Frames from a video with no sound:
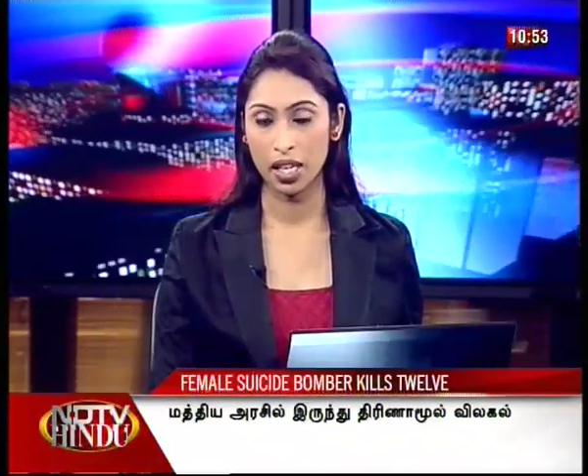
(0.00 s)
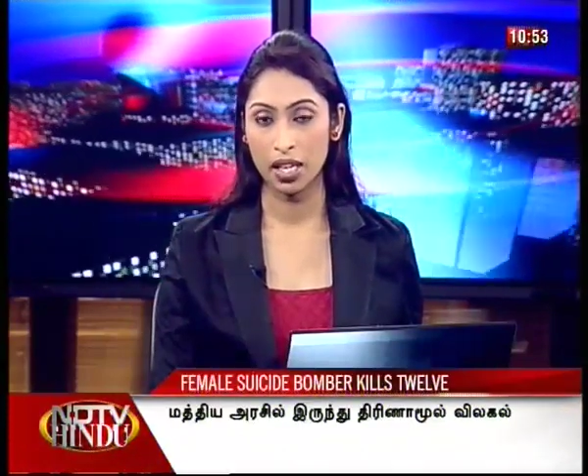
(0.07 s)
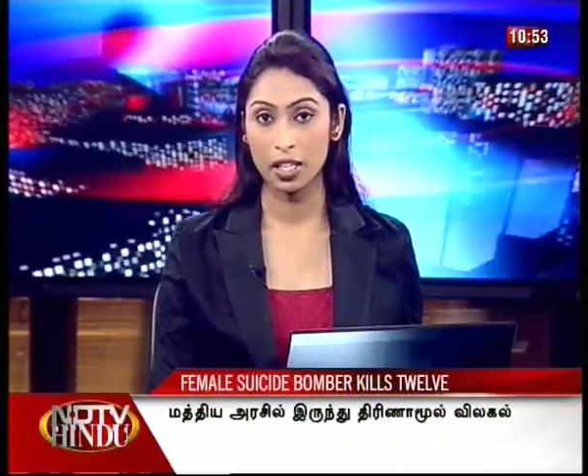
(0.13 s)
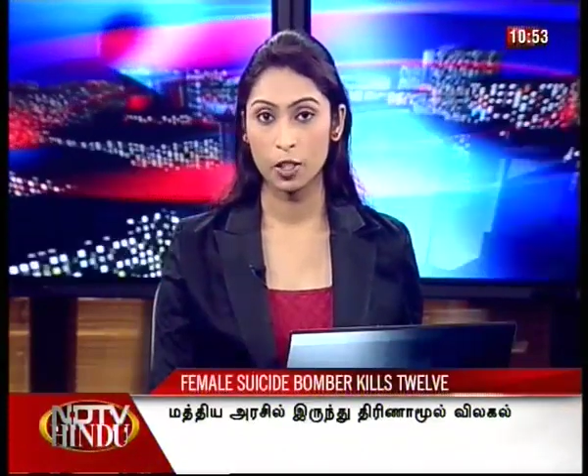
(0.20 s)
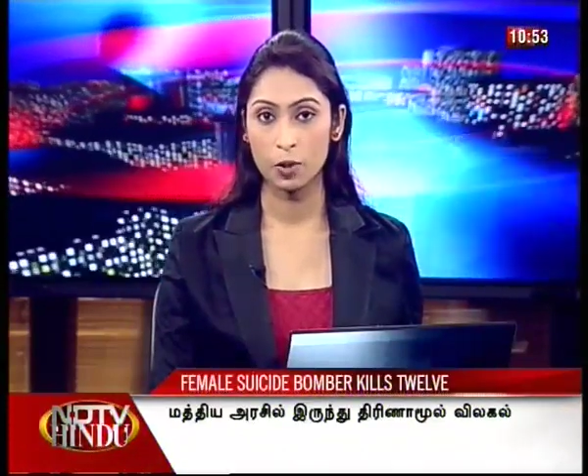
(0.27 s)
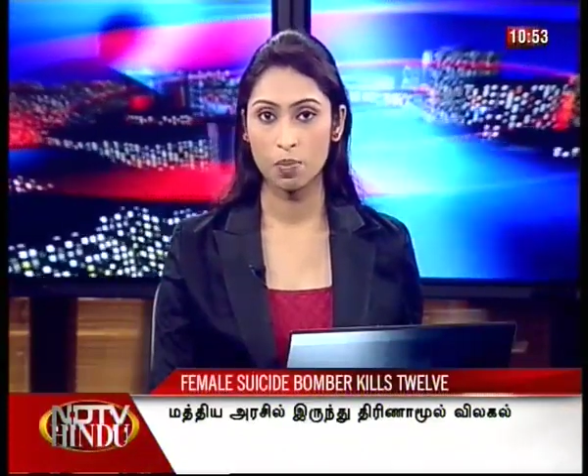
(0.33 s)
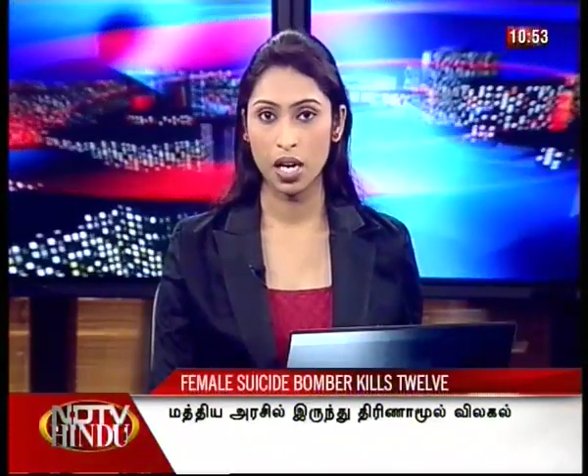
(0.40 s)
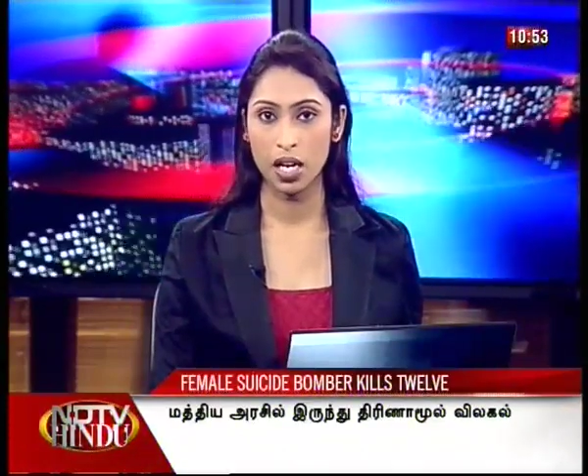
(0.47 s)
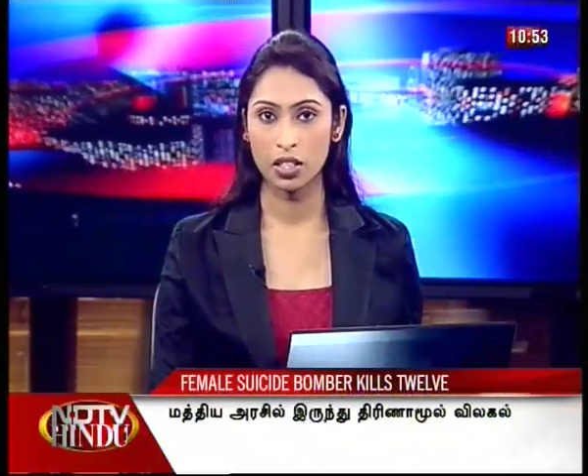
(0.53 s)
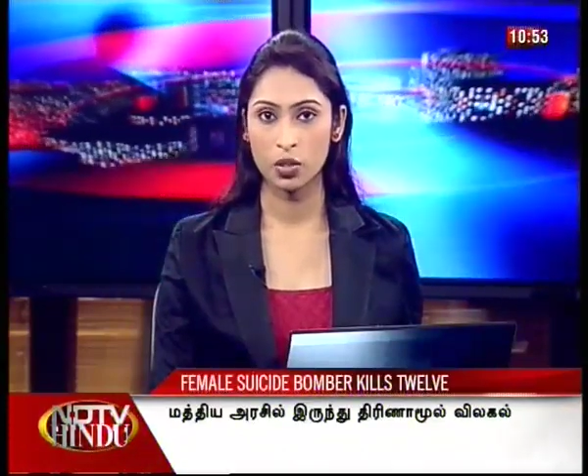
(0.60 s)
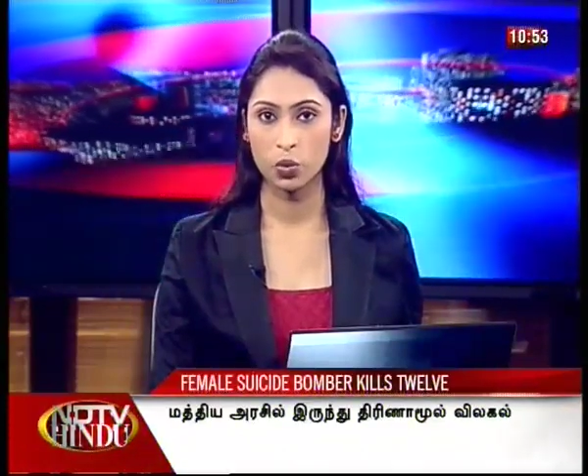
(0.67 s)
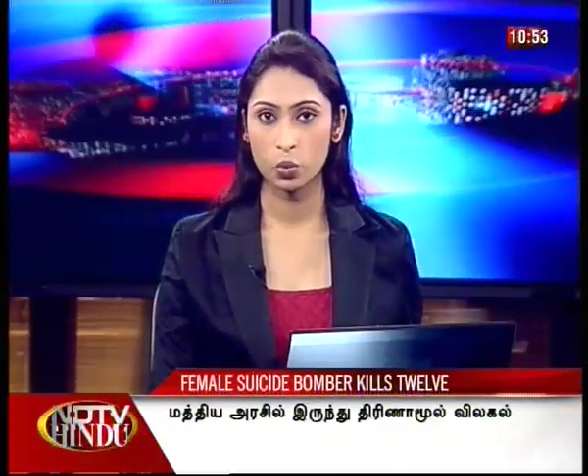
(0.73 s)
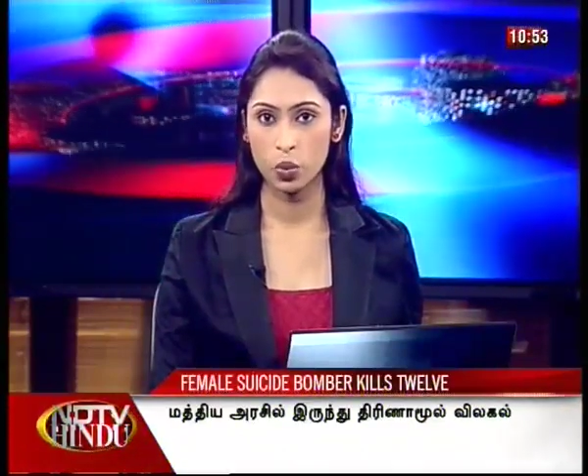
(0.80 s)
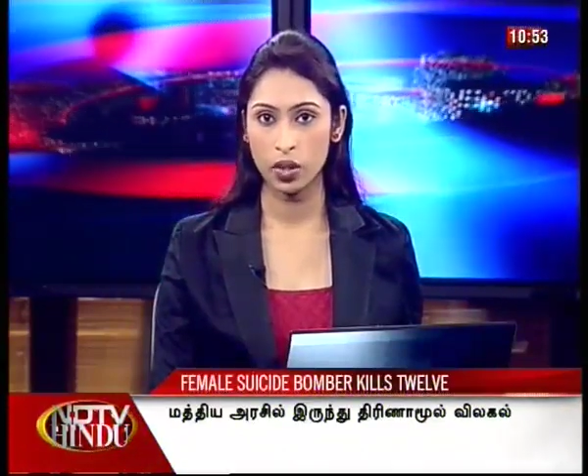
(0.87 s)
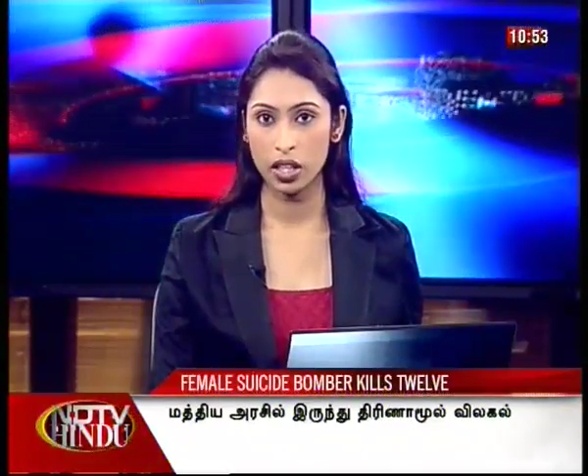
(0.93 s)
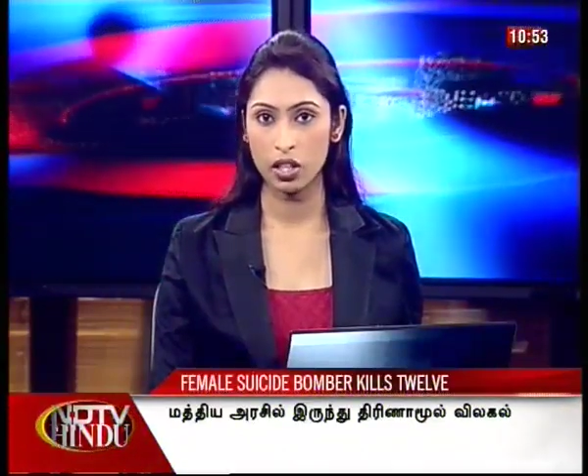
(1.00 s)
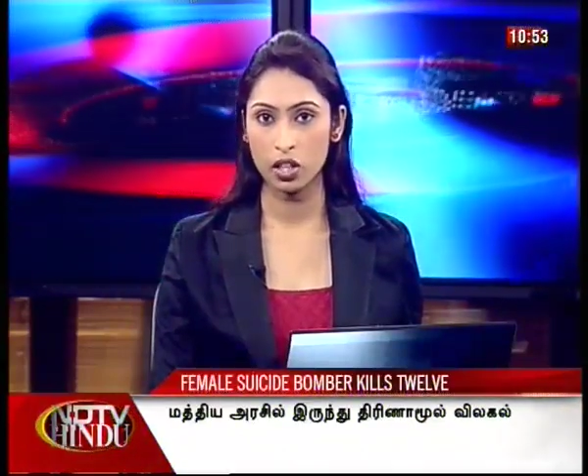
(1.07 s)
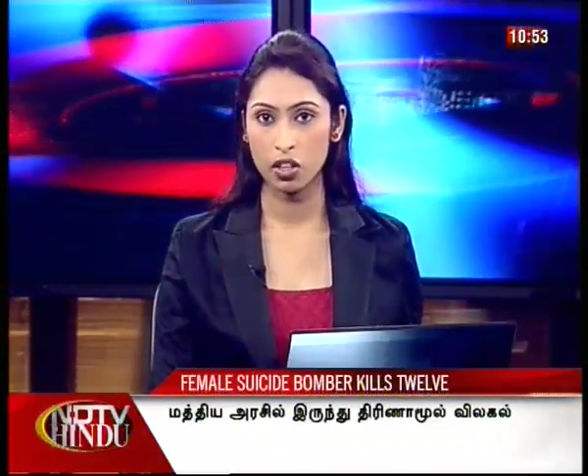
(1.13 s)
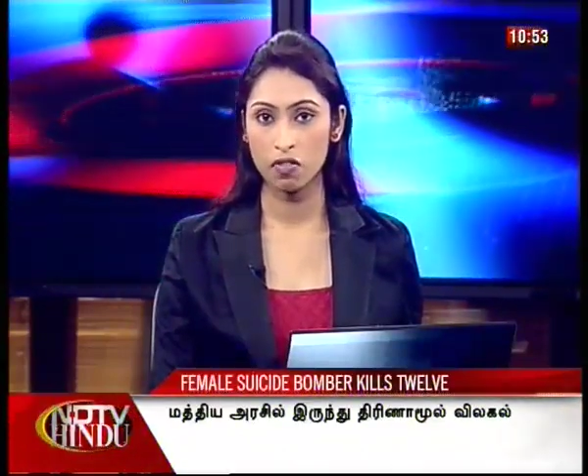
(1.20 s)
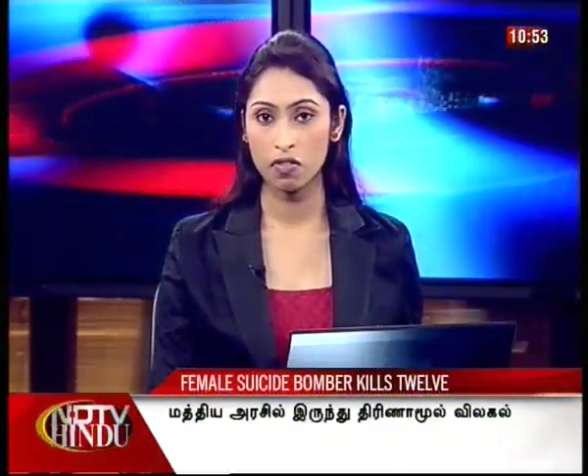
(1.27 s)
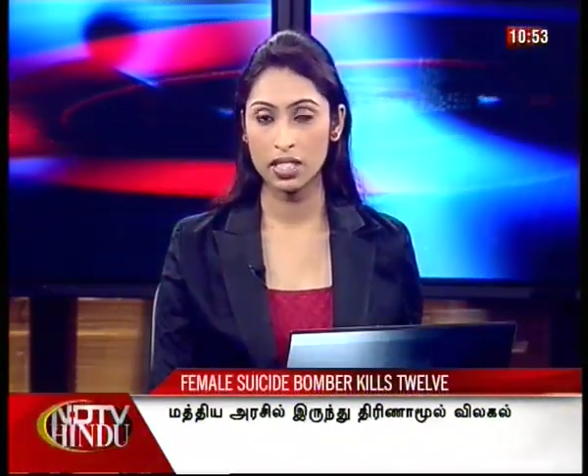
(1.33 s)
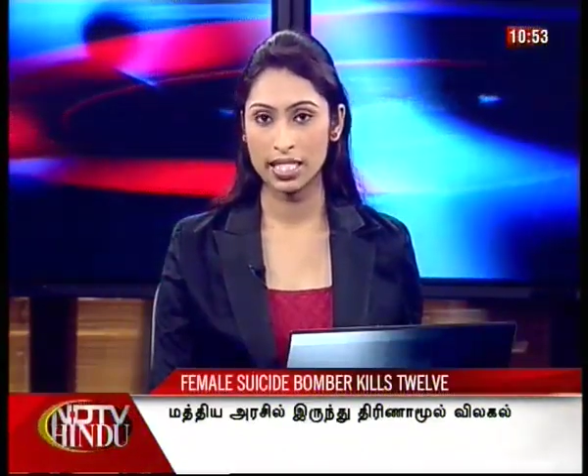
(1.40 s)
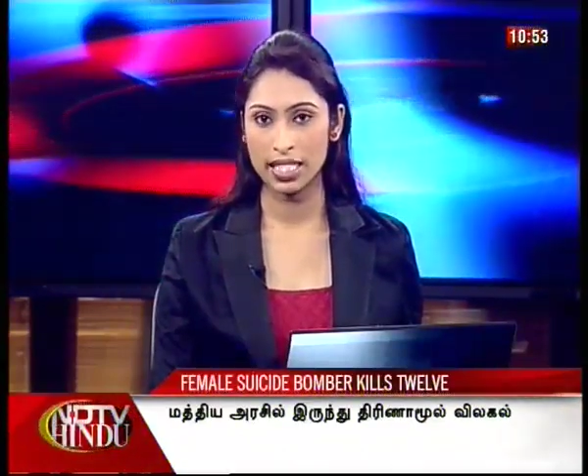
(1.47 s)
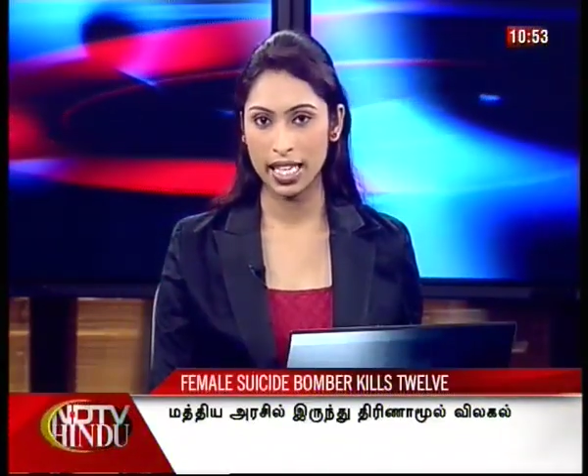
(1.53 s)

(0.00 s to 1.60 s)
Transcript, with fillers: that has sparked a week of